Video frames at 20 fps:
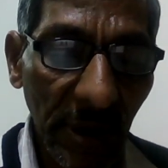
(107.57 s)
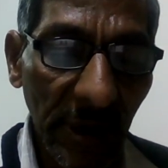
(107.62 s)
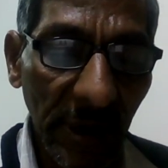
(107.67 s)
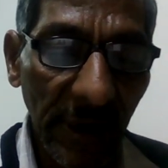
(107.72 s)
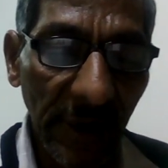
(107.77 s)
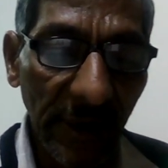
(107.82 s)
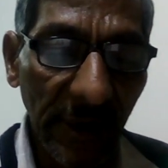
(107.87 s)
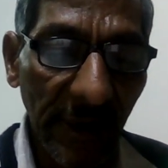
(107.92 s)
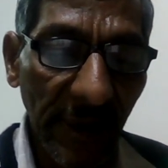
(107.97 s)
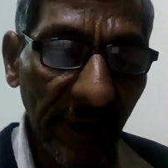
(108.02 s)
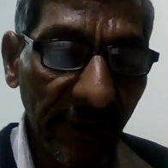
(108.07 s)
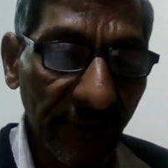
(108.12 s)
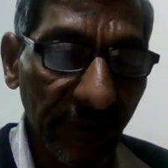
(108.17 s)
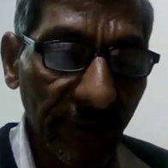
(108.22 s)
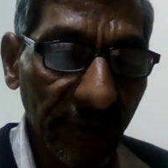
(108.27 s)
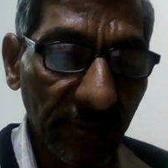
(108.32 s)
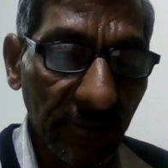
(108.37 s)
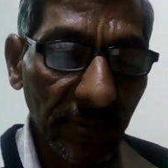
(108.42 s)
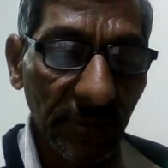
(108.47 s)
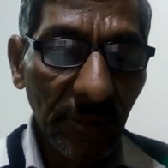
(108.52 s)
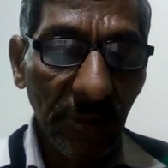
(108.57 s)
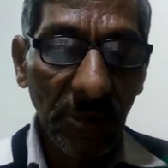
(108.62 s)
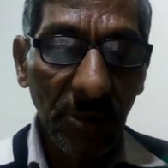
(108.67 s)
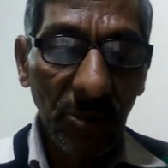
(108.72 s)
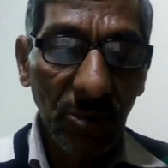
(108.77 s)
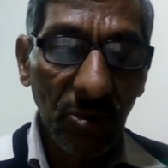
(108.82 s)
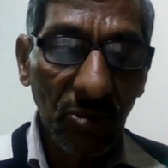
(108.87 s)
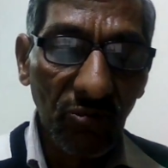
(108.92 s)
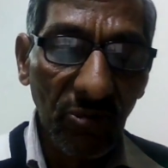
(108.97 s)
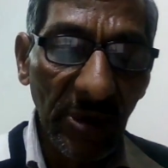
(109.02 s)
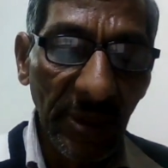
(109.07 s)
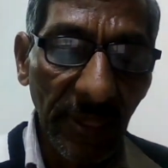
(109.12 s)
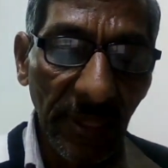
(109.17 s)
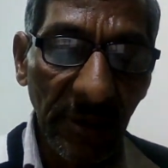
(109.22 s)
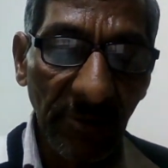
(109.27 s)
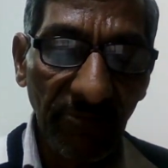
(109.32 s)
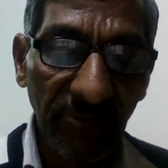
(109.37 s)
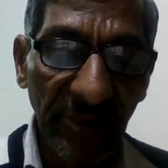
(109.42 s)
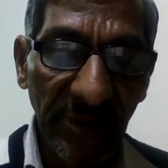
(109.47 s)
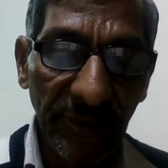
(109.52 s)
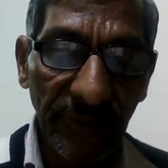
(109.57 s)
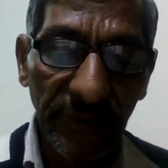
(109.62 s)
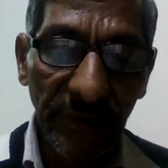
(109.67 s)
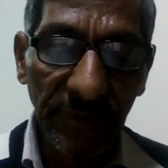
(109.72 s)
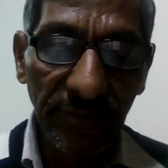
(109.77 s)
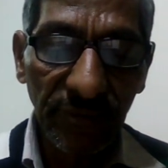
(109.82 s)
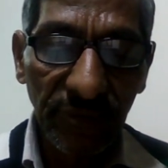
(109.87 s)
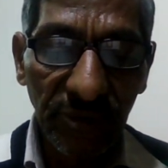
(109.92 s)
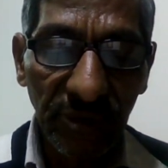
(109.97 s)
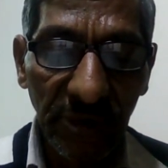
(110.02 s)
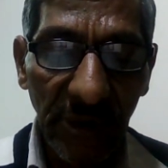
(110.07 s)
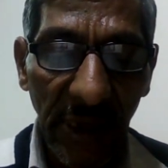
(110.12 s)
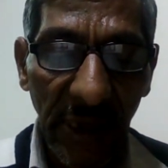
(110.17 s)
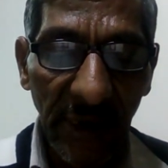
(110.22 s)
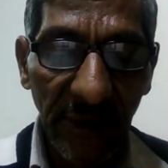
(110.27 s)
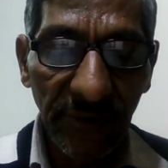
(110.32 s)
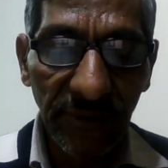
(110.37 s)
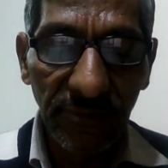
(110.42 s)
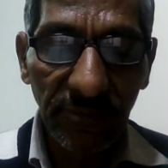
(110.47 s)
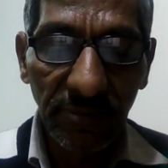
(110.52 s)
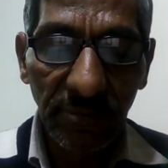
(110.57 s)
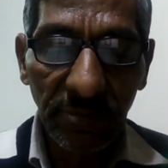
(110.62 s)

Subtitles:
And next, when the person charged